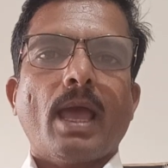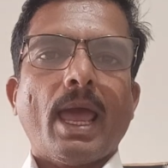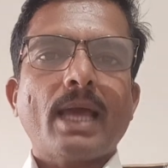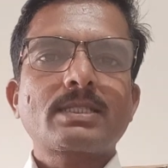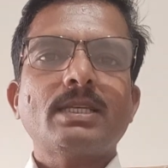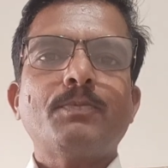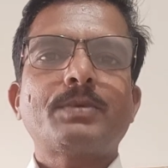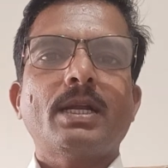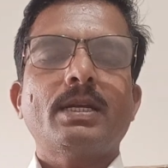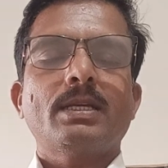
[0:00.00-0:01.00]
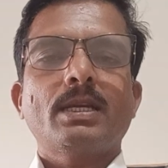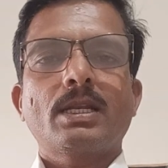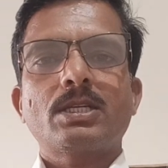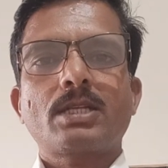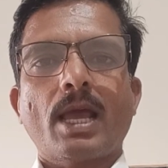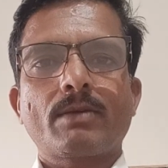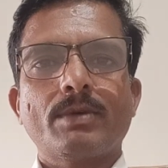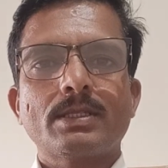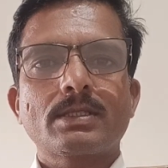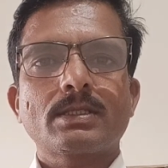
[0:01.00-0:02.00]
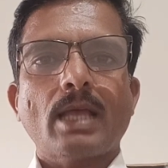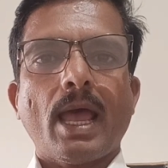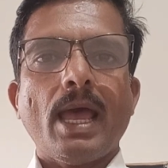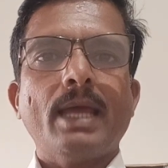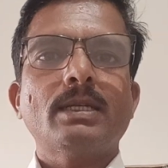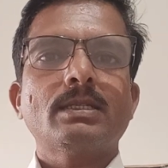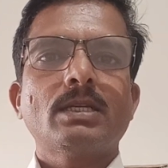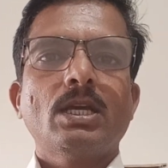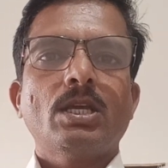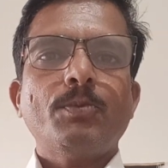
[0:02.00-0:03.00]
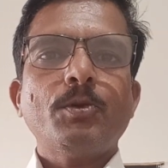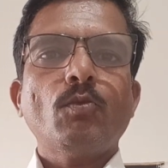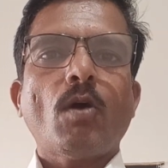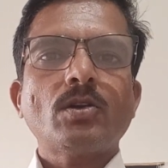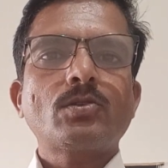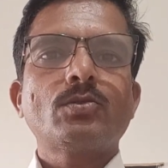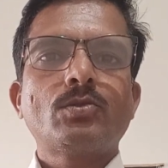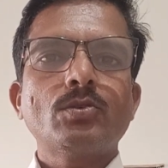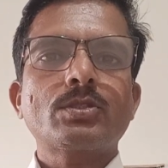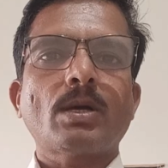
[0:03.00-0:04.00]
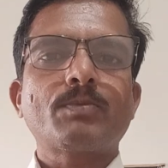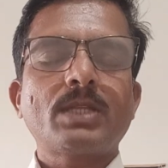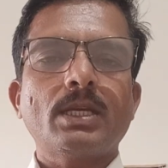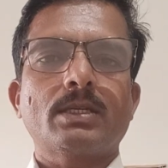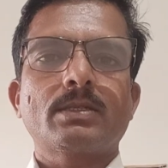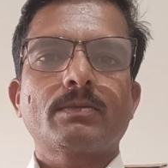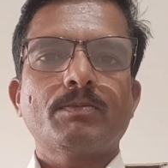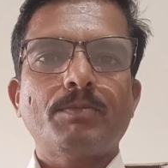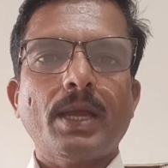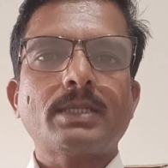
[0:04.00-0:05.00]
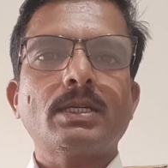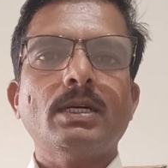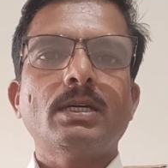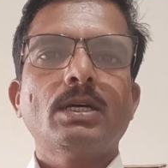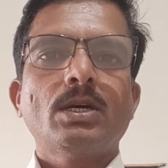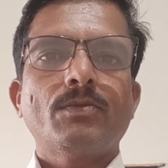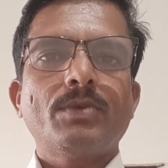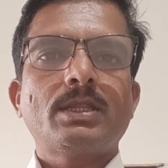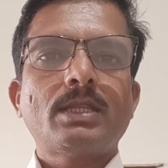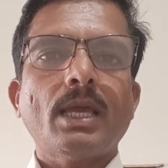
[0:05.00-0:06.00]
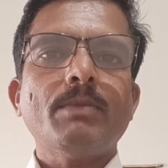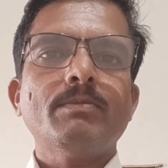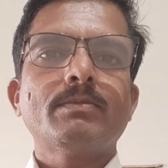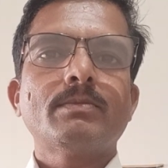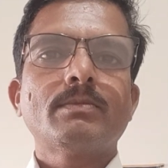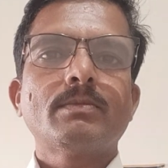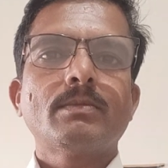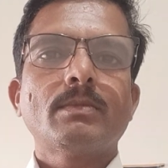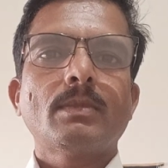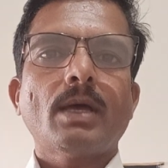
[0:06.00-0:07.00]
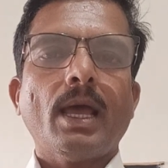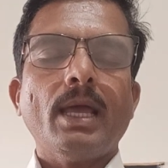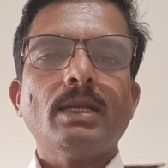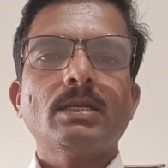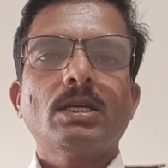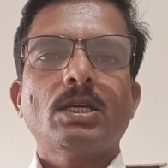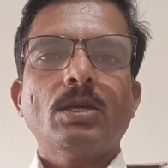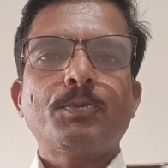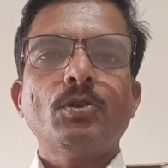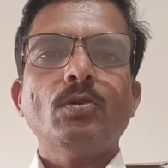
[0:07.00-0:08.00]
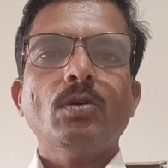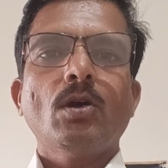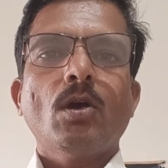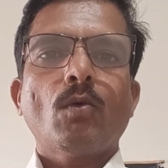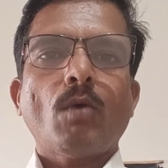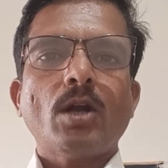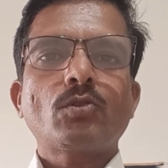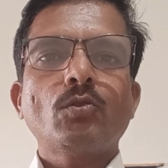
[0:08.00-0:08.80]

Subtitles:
accepted English language, and if you want to do something better with them, and if you want